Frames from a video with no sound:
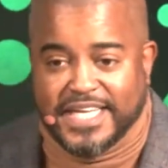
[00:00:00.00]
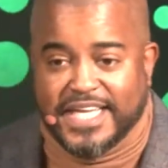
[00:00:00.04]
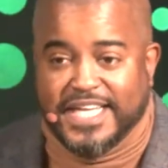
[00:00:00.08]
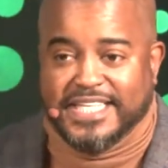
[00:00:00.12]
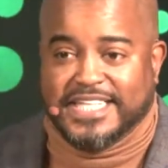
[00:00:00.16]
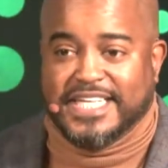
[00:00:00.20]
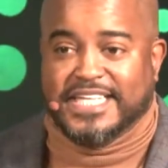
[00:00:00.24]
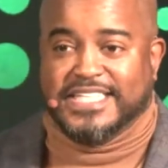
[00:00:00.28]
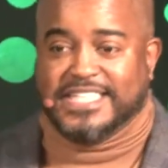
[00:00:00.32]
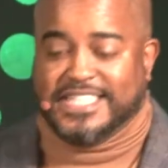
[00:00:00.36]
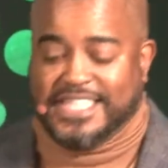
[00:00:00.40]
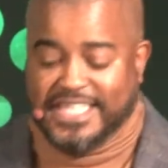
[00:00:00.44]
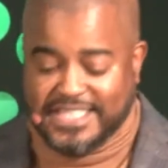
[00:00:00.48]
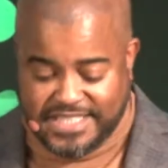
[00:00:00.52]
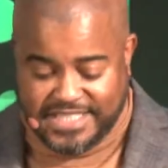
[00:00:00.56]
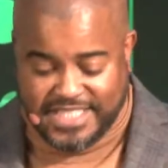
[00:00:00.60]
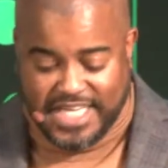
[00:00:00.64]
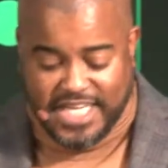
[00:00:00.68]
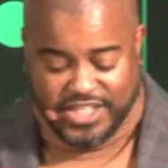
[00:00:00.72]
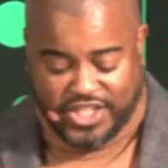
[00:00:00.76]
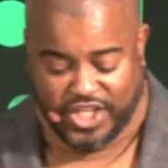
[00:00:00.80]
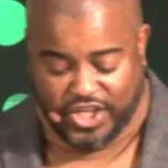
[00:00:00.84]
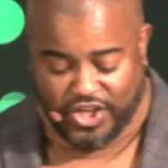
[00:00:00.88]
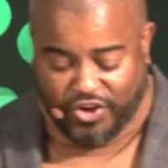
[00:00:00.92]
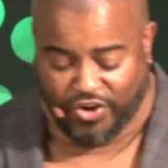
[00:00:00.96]
This,
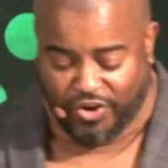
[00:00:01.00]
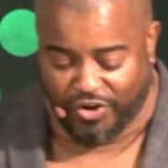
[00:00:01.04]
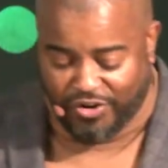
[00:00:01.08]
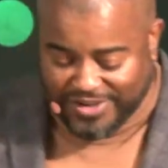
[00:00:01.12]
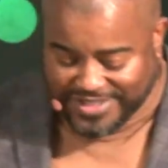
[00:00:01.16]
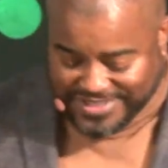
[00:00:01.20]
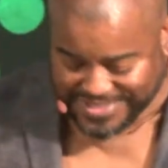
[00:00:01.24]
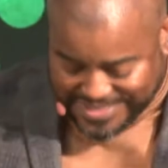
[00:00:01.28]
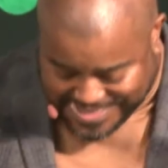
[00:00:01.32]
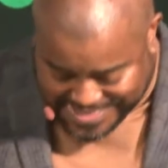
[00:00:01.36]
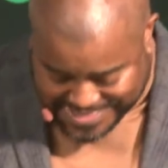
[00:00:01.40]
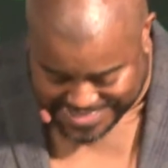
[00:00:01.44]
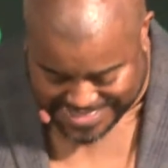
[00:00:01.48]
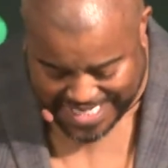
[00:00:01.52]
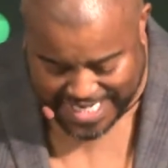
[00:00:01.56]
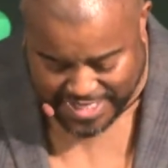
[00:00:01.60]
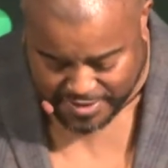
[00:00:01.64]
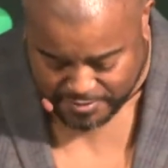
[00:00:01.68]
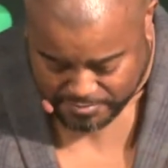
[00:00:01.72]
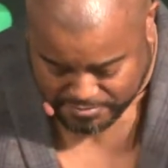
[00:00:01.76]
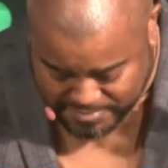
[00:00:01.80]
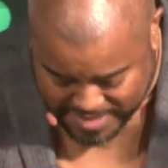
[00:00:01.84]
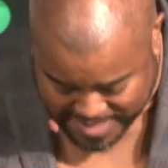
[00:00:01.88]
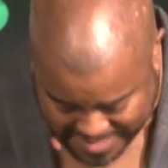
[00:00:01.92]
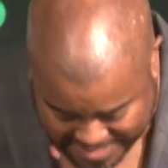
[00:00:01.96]
the Lord
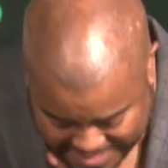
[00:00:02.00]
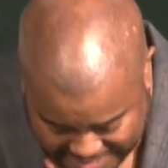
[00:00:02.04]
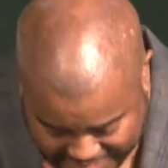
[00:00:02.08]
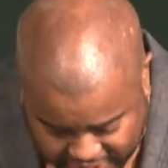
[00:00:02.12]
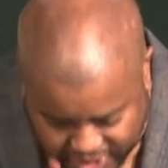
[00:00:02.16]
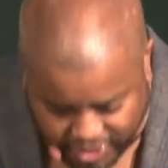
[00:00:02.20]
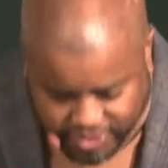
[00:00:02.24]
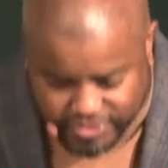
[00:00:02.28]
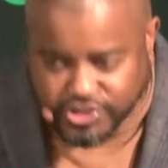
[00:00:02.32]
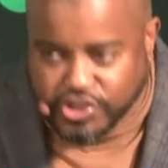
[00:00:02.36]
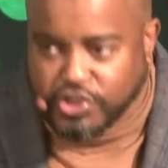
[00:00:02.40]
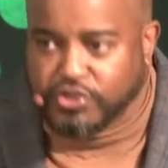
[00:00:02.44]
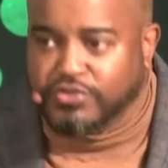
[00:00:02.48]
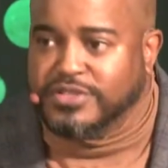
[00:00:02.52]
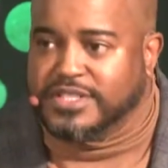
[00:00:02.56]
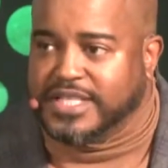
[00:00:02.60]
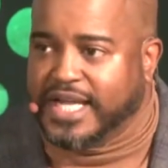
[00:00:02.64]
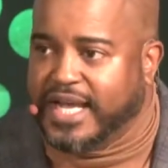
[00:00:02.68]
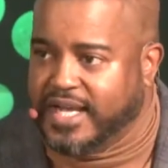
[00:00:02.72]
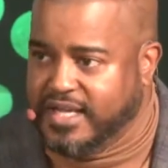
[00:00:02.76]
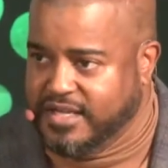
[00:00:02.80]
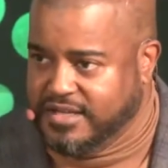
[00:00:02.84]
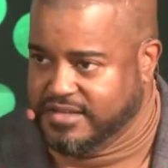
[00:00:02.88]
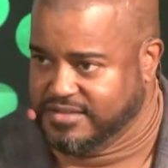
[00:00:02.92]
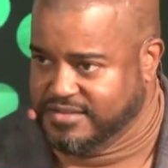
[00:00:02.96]
sent me here
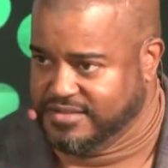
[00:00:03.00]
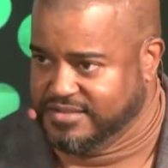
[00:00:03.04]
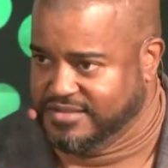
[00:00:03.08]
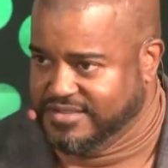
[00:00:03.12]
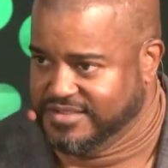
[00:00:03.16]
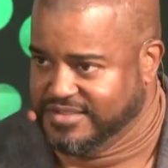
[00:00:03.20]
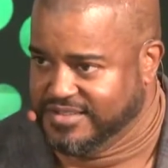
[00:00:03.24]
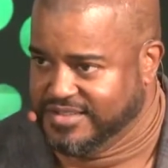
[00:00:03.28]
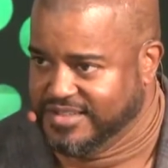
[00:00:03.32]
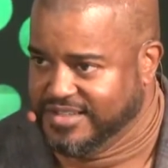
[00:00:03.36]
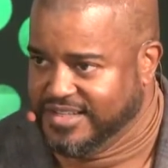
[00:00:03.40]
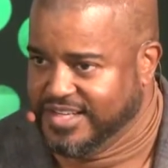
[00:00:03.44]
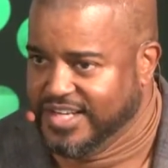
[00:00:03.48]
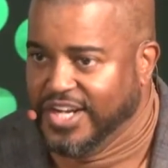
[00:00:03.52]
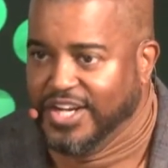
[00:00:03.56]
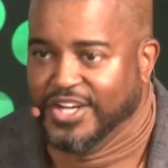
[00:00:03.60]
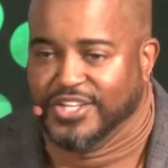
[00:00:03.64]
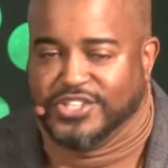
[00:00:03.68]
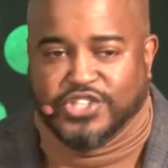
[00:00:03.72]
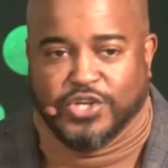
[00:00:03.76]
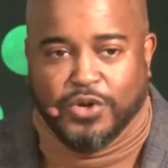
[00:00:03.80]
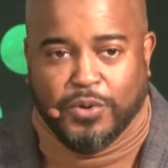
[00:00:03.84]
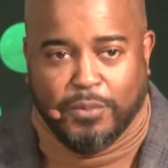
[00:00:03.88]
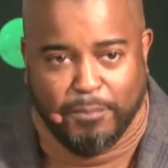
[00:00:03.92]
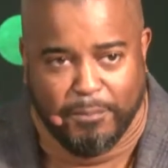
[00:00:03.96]
today
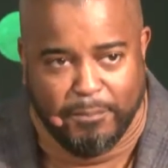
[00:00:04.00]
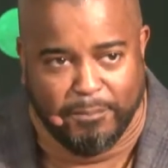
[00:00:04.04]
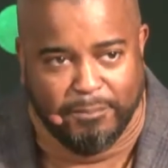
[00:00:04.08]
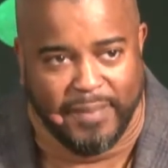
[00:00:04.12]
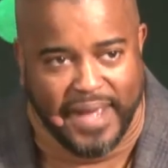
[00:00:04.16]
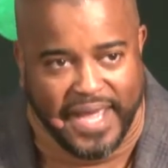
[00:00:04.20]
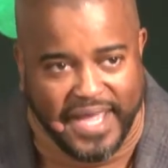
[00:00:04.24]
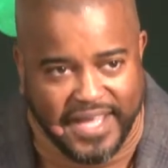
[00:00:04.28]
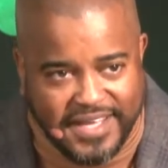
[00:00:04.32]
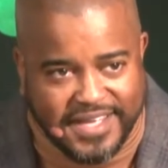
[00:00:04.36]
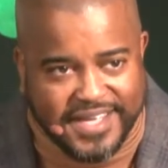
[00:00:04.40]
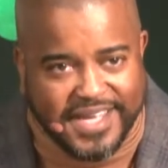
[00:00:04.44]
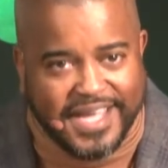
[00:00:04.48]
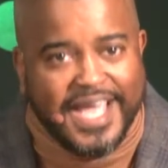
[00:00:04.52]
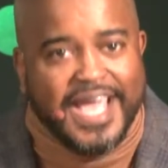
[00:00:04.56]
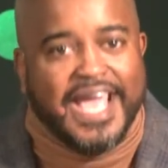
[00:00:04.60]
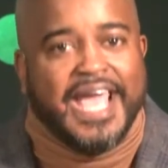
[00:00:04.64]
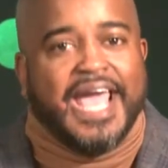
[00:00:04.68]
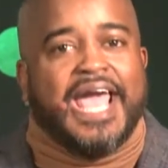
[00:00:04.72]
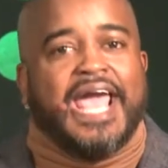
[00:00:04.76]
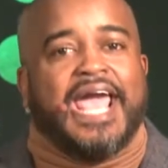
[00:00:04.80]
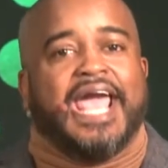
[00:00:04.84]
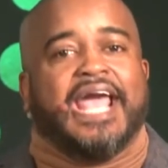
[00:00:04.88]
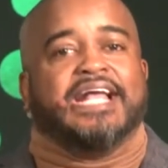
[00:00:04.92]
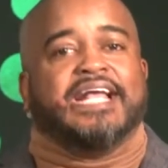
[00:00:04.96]
to make
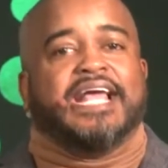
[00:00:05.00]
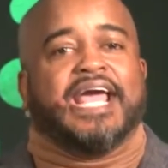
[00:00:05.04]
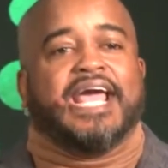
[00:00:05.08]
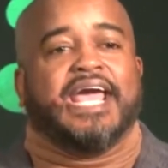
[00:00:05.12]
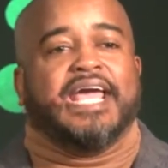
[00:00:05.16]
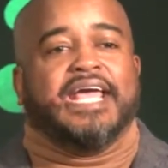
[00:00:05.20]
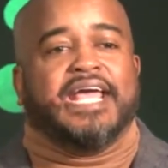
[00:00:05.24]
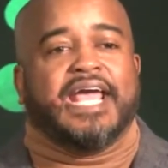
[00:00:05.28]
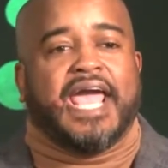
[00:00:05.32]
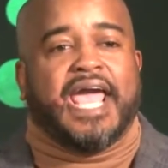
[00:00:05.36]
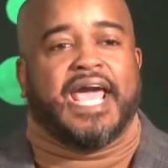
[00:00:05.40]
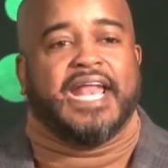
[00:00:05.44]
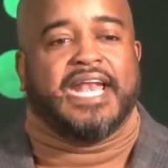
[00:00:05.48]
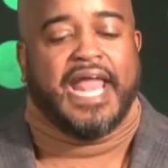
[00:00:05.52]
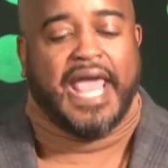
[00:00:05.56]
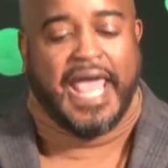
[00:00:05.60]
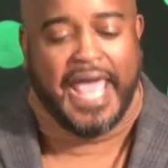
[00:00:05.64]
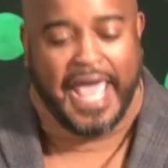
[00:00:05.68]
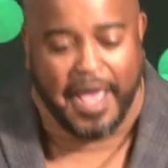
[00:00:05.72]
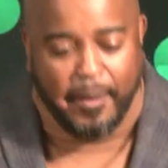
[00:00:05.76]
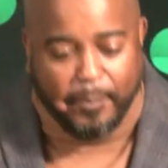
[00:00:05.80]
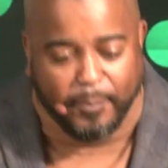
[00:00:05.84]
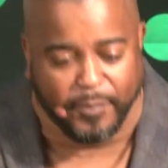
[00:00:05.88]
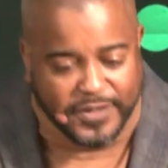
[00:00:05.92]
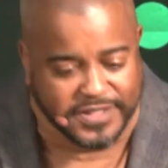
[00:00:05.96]
a, a, an
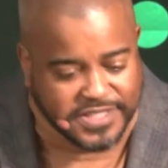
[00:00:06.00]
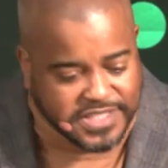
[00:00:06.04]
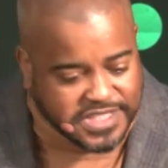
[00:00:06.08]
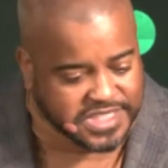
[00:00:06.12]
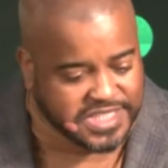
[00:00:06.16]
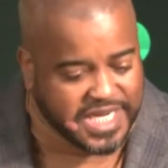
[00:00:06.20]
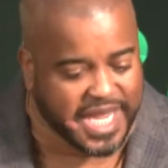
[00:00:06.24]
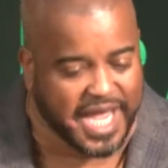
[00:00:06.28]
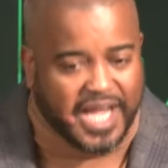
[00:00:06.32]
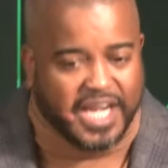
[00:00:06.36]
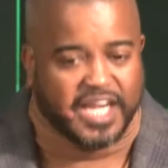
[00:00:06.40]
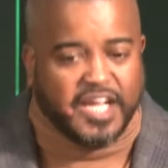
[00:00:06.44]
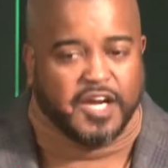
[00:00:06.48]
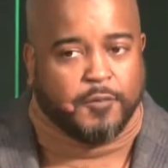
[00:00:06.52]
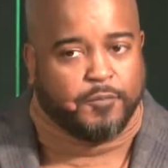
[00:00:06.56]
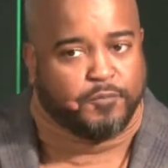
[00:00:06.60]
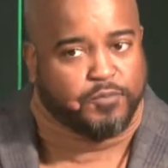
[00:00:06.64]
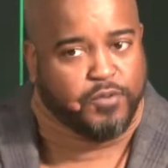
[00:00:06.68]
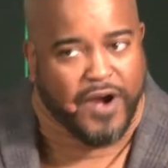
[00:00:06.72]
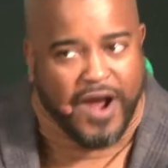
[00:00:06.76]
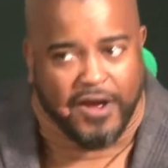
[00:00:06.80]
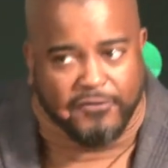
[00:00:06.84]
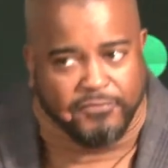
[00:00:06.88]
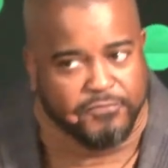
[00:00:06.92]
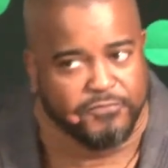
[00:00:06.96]
apostolic
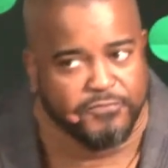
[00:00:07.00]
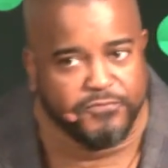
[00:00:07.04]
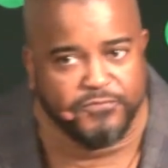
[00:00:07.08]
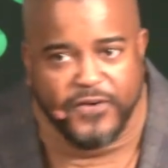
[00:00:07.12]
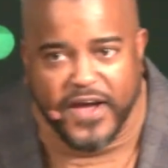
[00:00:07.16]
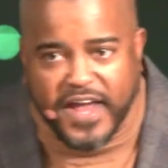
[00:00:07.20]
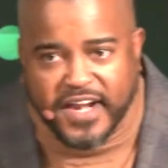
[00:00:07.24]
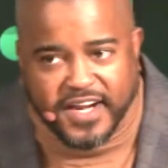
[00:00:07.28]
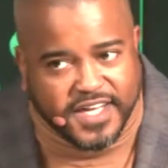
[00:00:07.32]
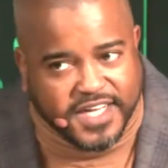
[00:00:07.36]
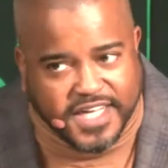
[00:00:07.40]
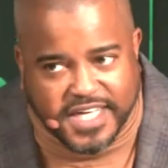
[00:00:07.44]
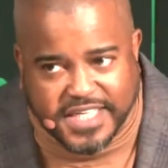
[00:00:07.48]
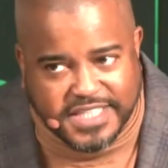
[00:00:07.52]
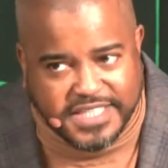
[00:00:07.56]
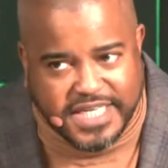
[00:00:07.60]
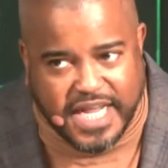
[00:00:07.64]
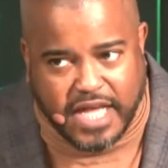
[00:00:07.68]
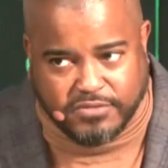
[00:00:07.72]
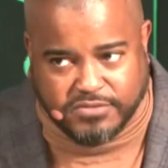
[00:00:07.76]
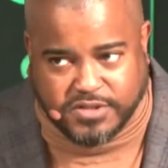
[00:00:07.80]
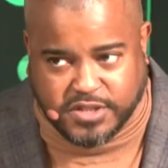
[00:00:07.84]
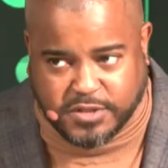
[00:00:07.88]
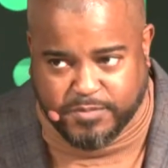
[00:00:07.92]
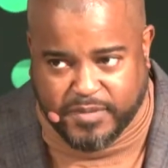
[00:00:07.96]
prophetic
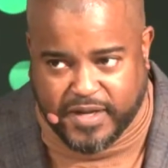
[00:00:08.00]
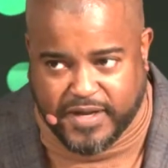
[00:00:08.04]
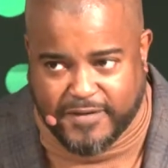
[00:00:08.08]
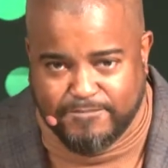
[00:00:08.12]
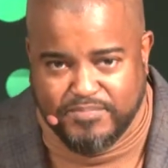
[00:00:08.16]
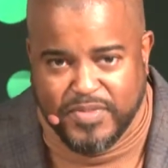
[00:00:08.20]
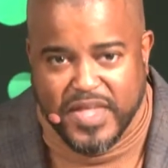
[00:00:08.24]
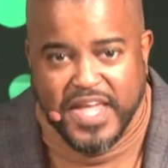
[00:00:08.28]
announcement